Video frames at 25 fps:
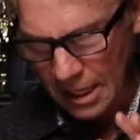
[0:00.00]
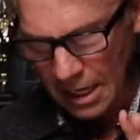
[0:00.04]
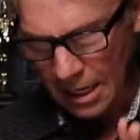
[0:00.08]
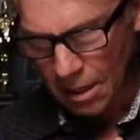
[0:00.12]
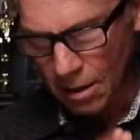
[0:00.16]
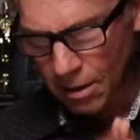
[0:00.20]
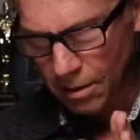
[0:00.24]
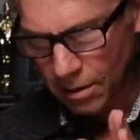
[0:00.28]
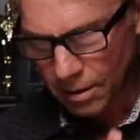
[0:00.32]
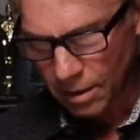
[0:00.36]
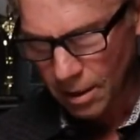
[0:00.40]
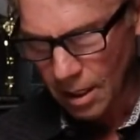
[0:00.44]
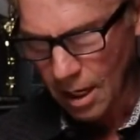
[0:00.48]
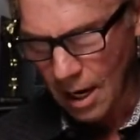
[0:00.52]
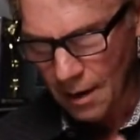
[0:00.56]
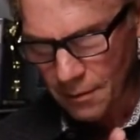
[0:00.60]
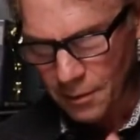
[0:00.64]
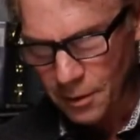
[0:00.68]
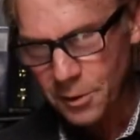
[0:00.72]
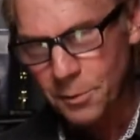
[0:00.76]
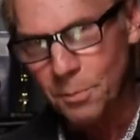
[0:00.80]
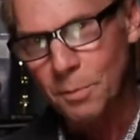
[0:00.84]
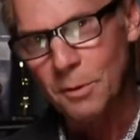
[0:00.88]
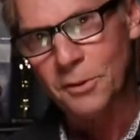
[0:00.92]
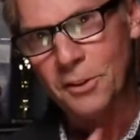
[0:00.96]
here,
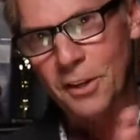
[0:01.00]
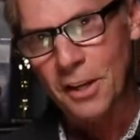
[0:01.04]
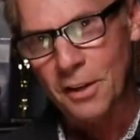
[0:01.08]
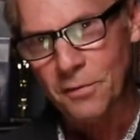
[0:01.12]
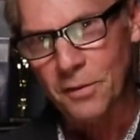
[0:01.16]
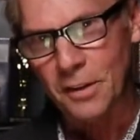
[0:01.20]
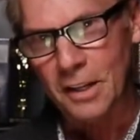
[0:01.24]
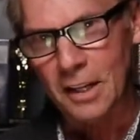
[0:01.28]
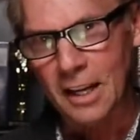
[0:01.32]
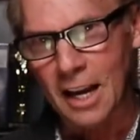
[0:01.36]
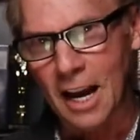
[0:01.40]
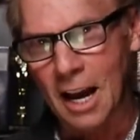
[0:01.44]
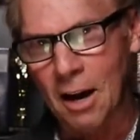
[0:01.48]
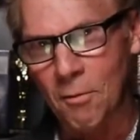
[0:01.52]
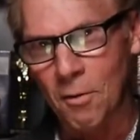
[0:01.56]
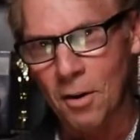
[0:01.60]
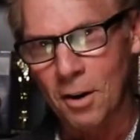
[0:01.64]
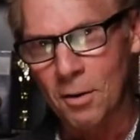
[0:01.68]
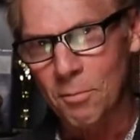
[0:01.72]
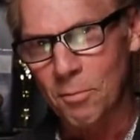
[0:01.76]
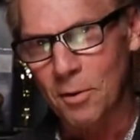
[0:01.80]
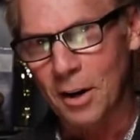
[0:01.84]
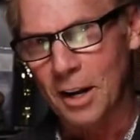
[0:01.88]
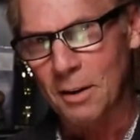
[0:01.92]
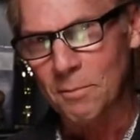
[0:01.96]
of the specific, I
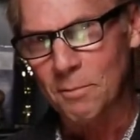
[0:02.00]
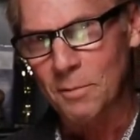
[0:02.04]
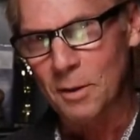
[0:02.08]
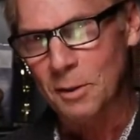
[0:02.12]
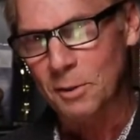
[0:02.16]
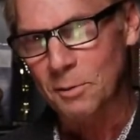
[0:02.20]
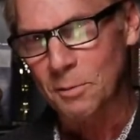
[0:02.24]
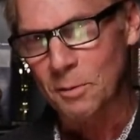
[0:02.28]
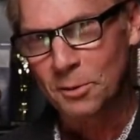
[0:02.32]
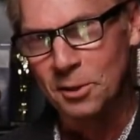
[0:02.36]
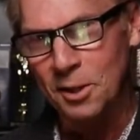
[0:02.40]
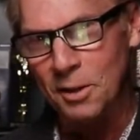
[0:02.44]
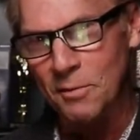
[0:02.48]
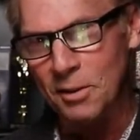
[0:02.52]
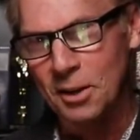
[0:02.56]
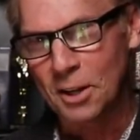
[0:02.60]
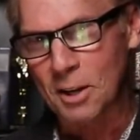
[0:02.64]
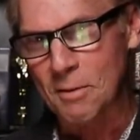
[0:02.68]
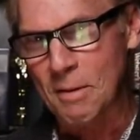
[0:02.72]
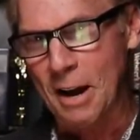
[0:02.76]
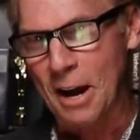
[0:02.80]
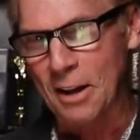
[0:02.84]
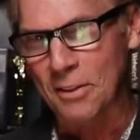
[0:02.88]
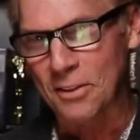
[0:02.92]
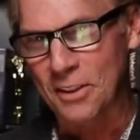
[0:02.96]
want to break, be
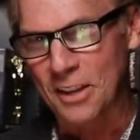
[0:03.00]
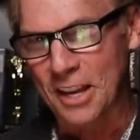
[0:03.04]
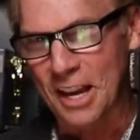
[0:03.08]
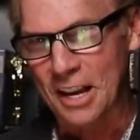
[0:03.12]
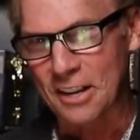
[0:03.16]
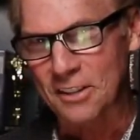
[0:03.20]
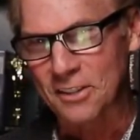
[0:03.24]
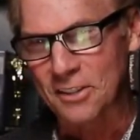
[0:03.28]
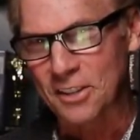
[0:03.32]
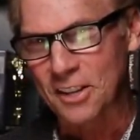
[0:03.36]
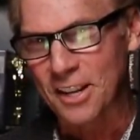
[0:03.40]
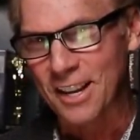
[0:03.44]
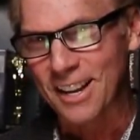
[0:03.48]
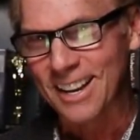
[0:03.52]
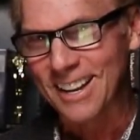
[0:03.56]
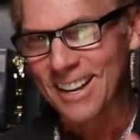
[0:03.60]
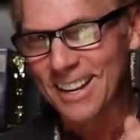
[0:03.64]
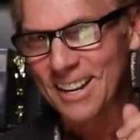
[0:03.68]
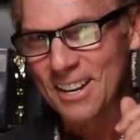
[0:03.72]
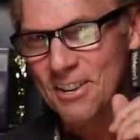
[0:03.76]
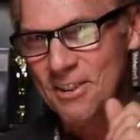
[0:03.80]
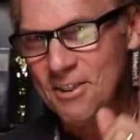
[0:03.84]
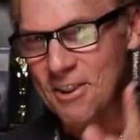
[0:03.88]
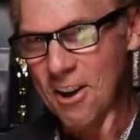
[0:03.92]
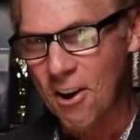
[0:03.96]
specific about this.
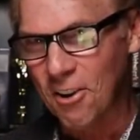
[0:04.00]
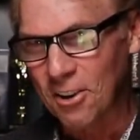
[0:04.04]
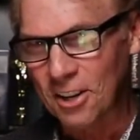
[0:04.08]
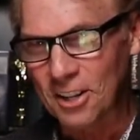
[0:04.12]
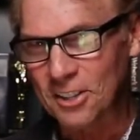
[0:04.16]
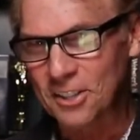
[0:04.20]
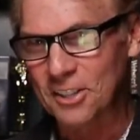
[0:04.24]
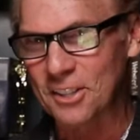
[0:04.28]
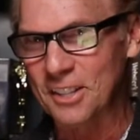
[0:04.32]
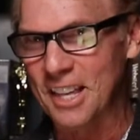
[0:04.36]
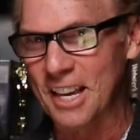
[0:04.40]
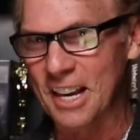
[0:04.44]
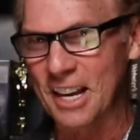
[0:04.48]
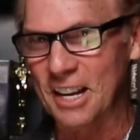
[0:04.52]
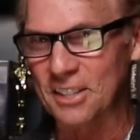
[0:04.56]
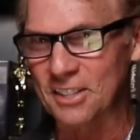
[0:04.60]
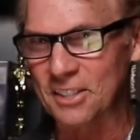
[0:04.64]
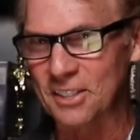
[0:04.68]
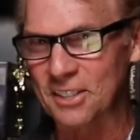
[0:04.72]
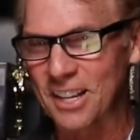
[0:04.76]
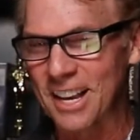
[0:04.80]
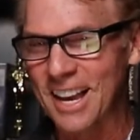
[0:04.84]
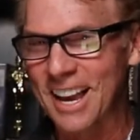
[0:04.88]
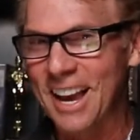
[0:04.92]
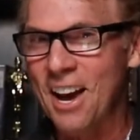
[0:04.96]
Notice
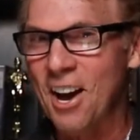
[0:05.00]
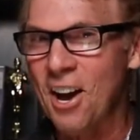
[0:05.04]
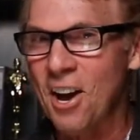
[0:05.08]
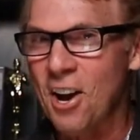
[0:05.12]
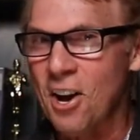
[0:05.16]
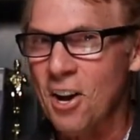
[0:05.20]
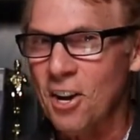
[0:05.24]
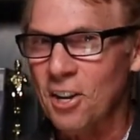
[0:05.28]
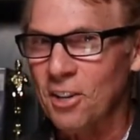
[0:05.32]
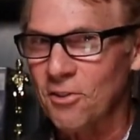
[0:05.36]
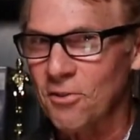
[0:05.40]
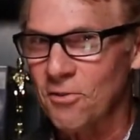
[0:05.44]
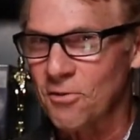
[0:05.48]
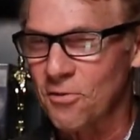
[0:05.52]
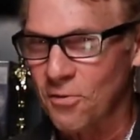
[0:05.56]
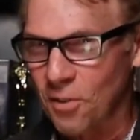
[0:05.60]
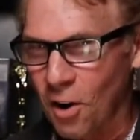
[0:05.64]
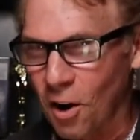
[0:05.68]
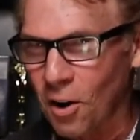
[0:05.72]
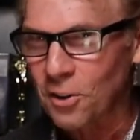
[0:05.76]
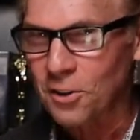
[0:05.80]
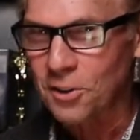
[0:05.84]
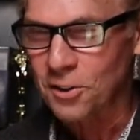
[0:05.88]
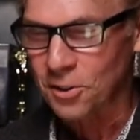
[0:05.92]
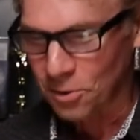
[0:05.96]
this.
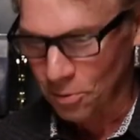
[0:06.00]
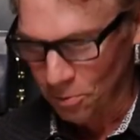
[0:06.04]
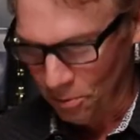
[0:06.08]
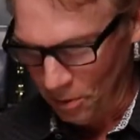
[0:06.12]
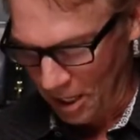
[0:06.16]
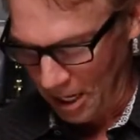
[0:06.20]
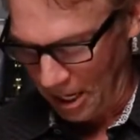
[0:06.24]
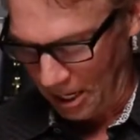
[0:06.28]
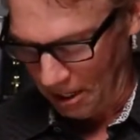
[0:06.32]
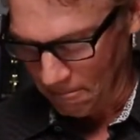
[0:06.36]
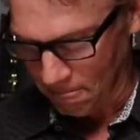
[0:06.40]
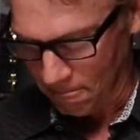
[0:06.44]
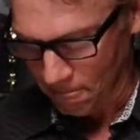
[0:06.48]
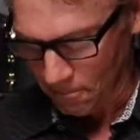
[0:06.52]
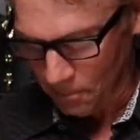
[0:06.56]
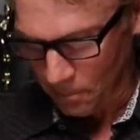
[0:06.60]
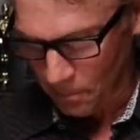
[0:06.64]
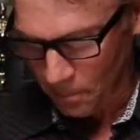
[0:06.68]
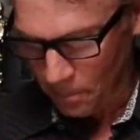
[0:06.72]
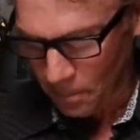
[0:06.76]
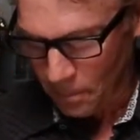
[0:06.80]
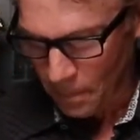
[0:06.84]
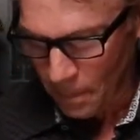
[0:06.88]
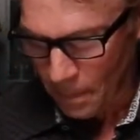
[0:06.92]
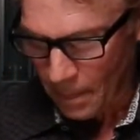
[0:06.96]
Verse 3.
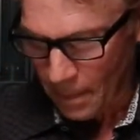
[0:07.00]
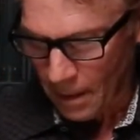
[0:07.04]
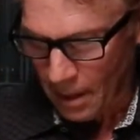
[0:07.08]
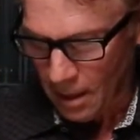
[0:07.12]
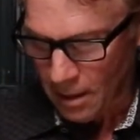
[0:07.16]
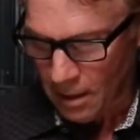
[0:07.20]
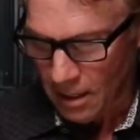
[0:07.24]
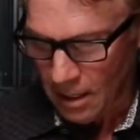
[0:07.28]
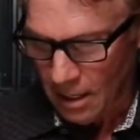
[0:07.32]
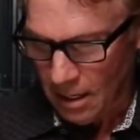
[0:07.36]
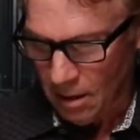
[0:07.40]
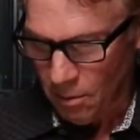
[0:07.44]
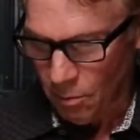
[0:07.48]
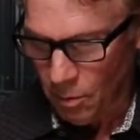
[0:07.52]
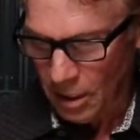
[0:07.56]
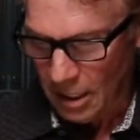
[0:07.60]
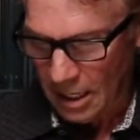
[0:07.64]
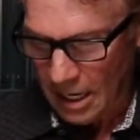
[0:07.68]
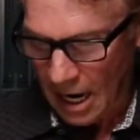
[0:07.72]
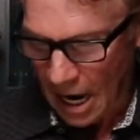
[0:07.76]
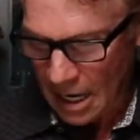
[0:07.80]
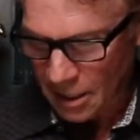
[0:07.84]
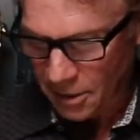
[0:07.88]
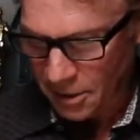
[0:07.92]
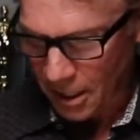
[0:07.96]
When
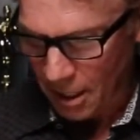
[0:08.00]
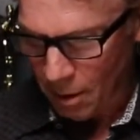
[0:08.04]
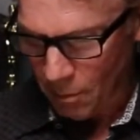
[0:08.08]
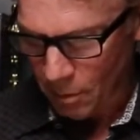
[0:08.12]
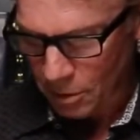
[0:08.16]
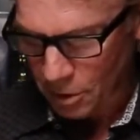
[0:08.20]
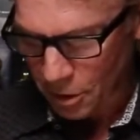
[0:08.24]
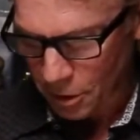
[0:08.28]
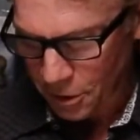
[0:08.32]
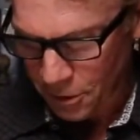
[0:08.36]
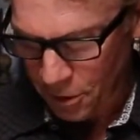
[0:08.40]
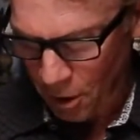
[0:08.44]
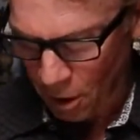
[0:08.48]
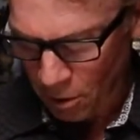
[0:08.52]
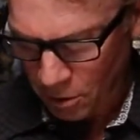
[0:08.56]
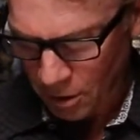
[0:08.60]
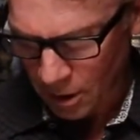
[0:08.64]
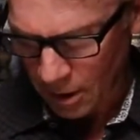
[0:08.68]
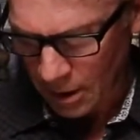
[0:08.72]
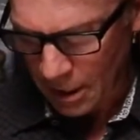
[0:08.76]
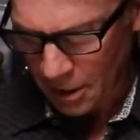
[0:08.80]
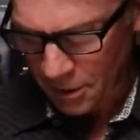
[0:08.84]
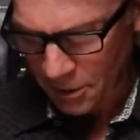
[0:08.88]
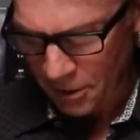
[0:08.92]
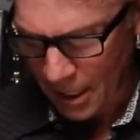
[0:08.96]
God said, I want you to
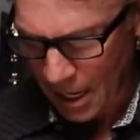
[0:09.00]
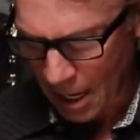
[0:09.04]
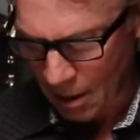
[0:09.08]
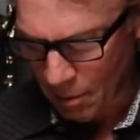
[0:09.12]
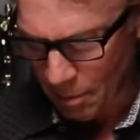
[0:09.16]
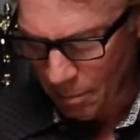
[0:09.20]
sojourn this and I